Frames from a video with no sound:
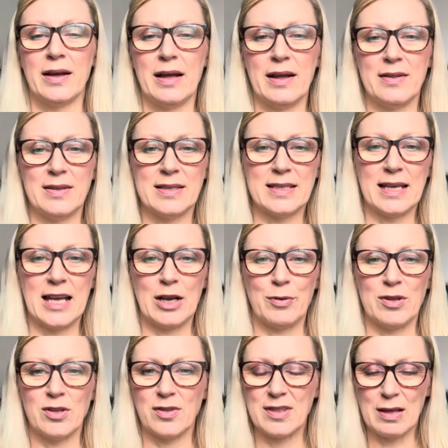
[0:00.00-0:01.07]
at the
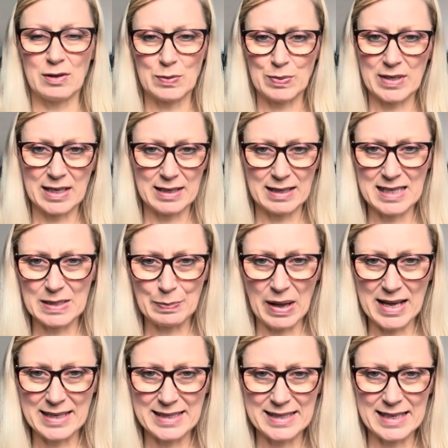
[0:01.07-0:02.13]
takeaway, nothing that was particularly
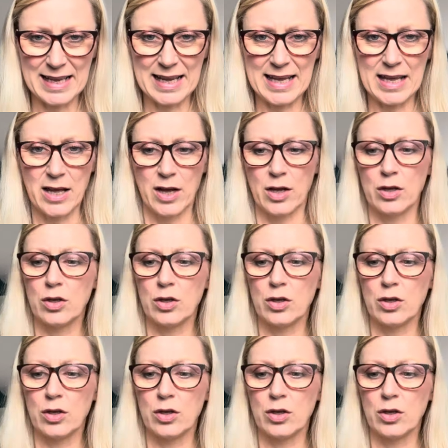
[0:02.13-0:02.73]
spicy,